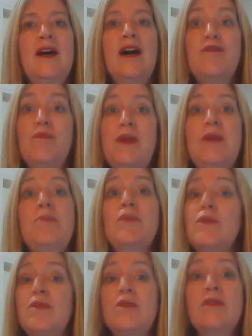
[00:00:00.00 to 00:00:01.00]
of
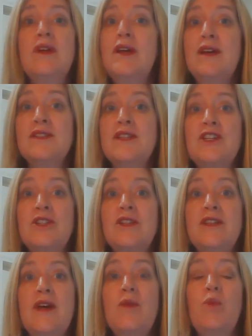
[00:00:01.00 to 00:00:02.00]
people
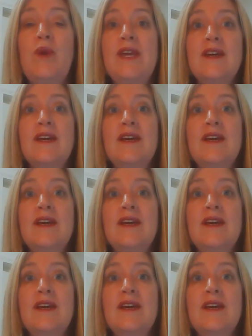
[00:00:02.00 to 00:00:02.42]
essentially that we can